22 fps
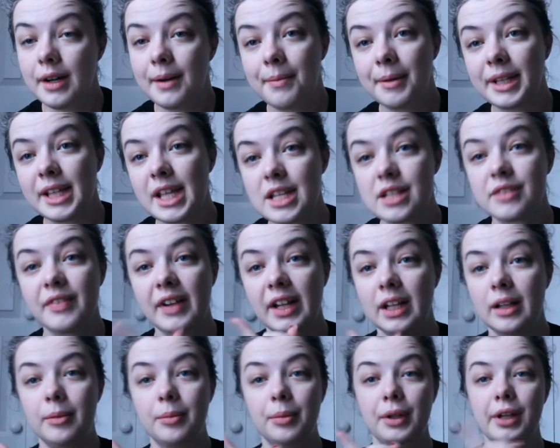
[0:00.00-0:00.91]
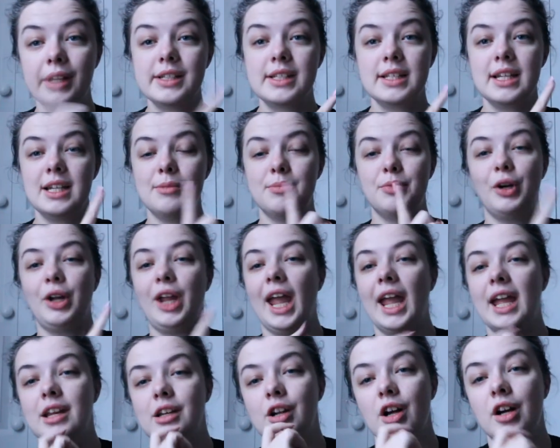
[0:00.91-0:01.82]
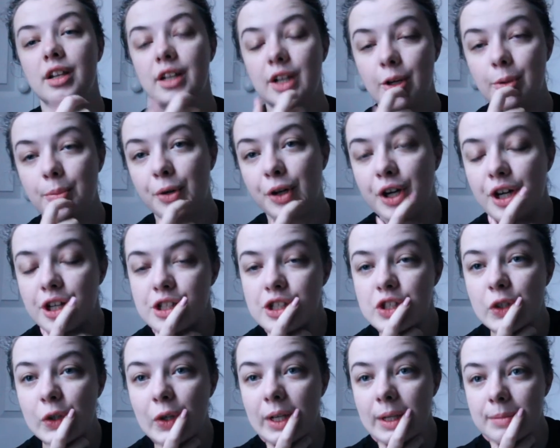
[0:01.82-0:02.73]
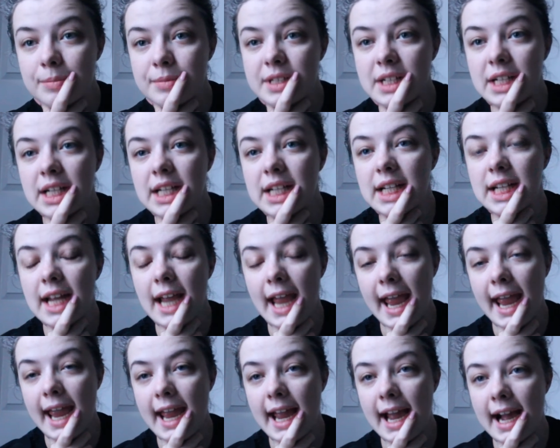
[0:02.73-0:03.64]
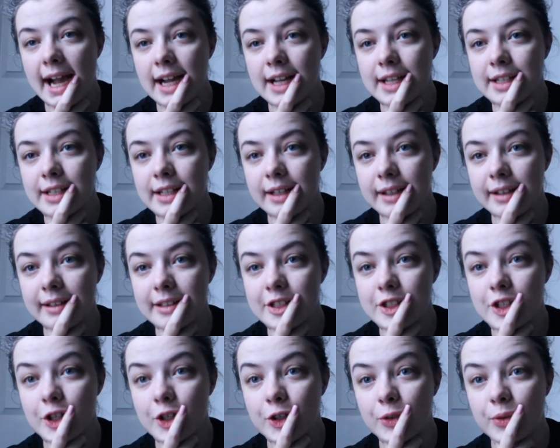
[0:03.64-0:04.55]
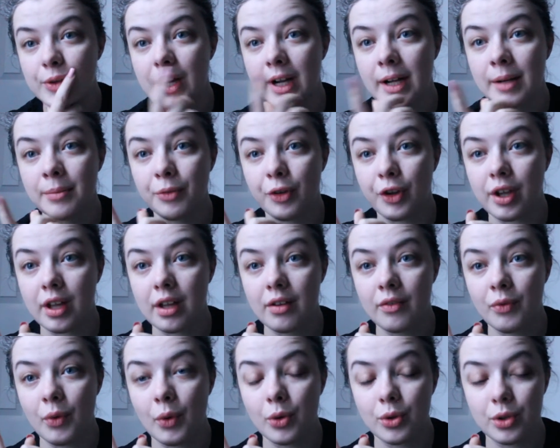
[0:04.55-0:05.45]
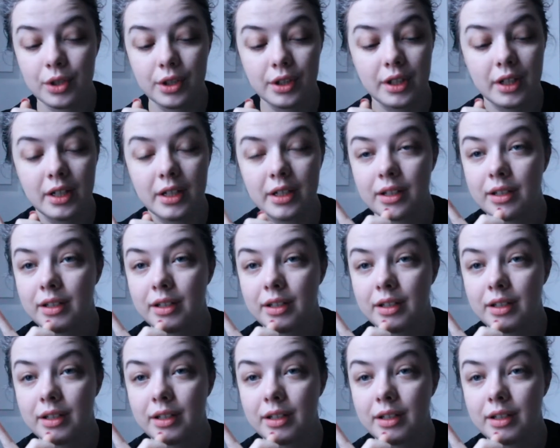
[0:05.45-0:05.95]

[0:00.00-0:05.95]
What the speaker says: But that's available as an ebook and an audiobook on Scribd, and so I'm looking forward